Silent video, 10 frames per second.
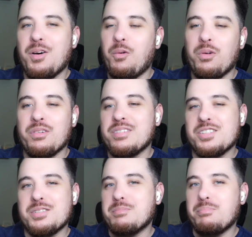or
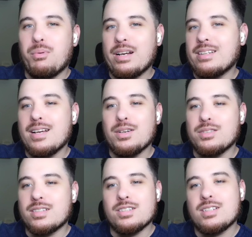just
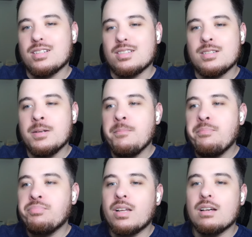breakdowns, just because
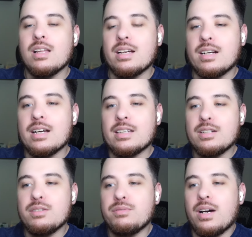like I
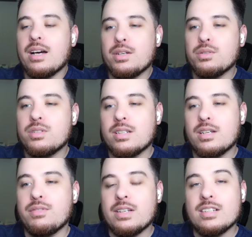give I used to
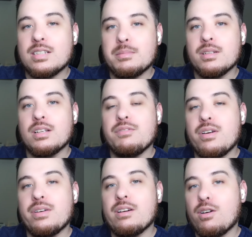give Easy Mill a
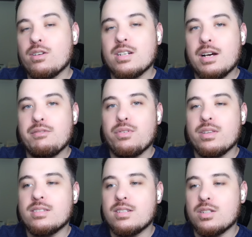very hard time for
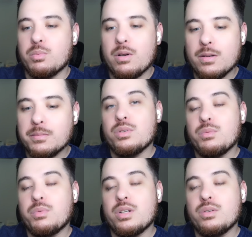this as well
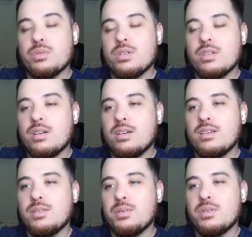when you're
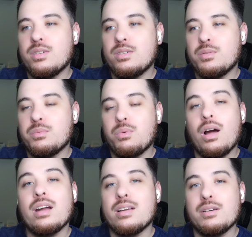
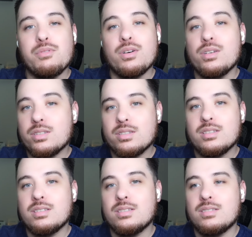writing a
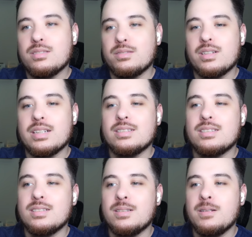verse,
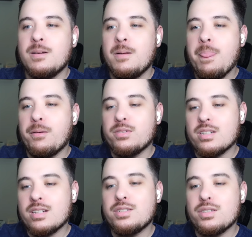right?
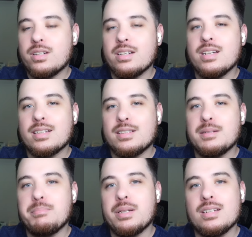There's
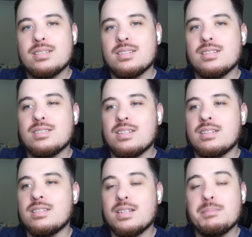interconnected pieces
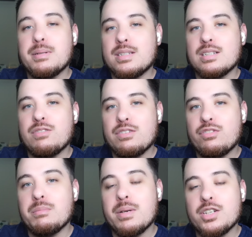and tidbits of
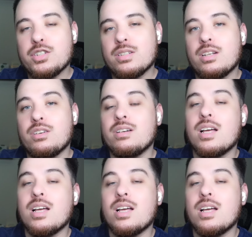information that are